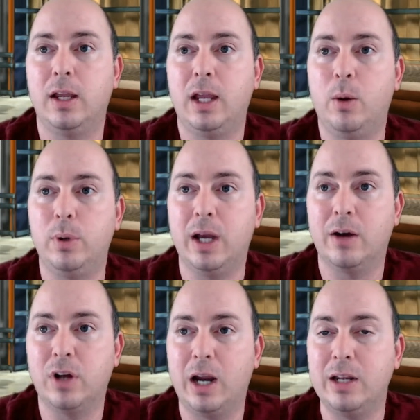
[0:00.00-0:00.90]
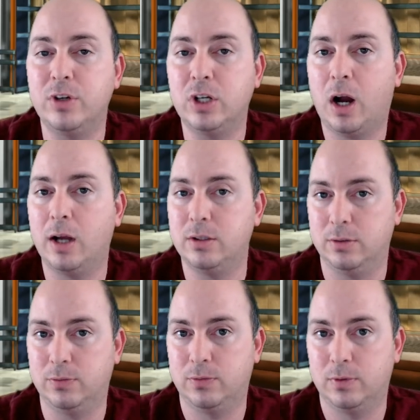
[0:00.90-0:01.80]
And we have not even kind
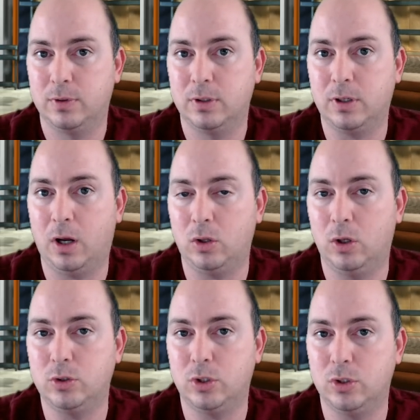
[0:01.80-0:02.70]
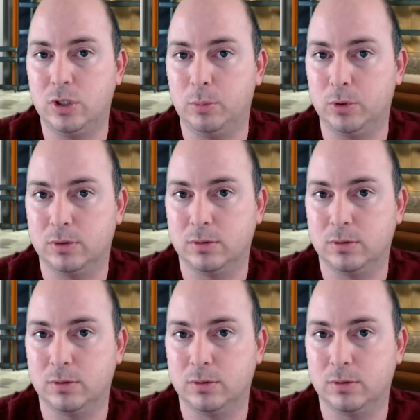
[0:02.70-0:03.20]
of gotten close to those numbers.